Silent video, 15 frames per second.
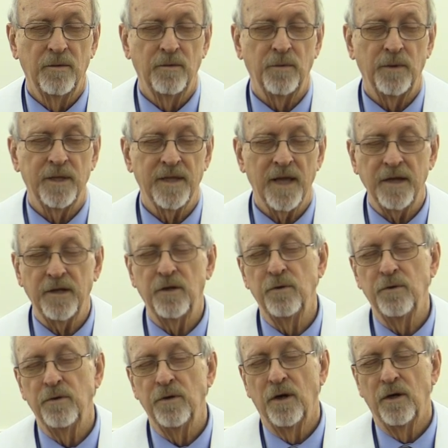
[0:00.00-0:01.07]
We thank
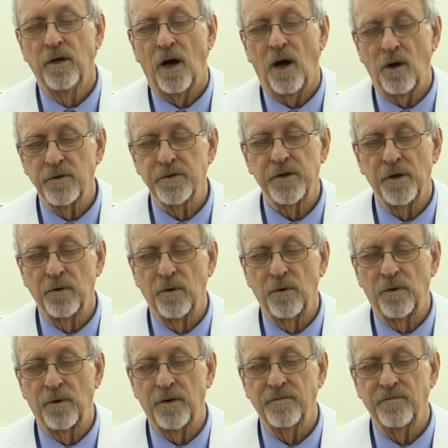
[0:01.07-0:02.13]
you also,
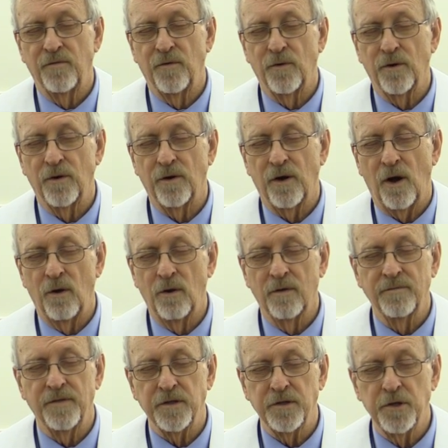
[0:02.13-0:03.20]
Lord, for all
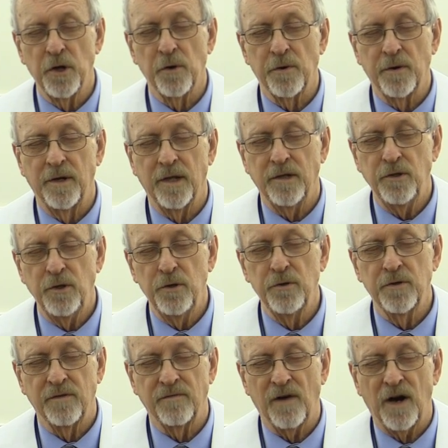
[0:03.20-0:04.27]
of the children and
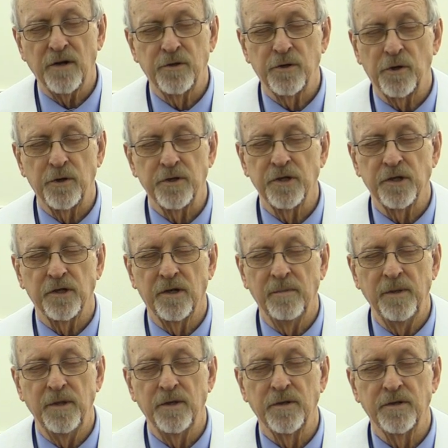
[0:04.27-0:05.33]
youth of our church and
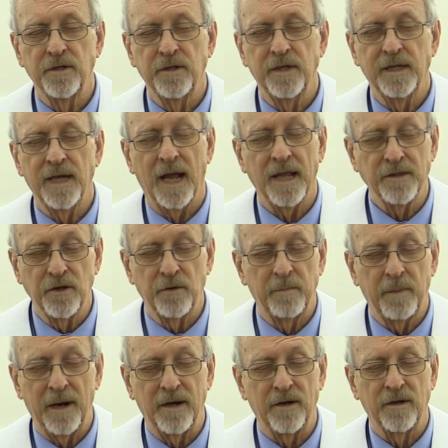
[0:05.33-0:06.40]
community and their
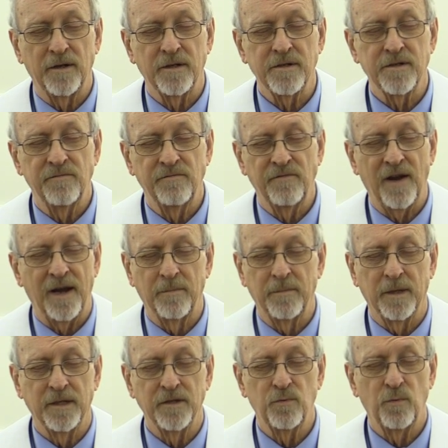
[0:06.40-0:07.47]
parents and
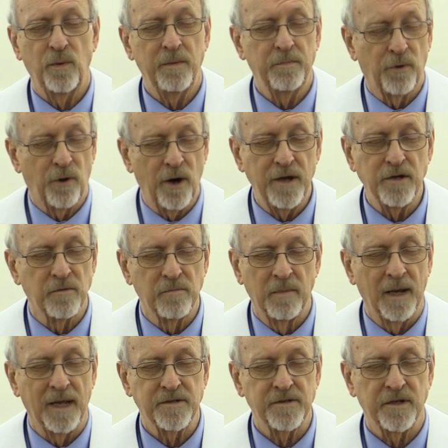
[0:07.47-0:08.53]
families, we pray your
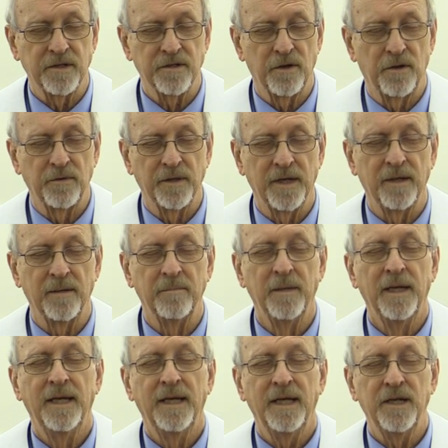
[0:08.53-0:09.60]
blessings on them.
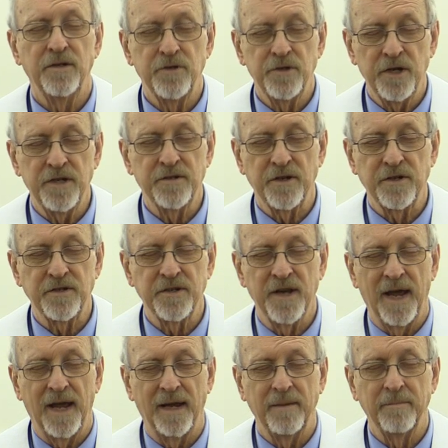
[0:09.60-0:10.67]
In Jesus'
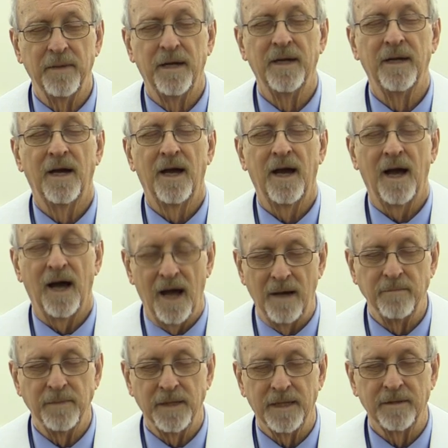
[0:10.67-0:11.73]
name,
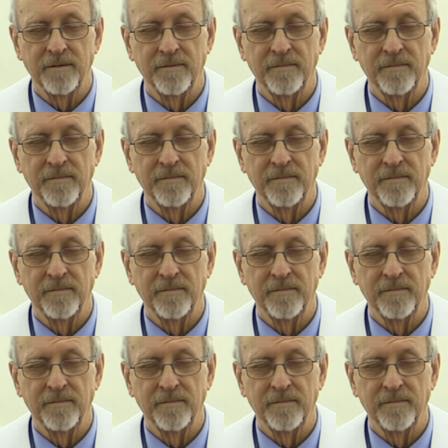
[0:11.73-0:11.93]
amen.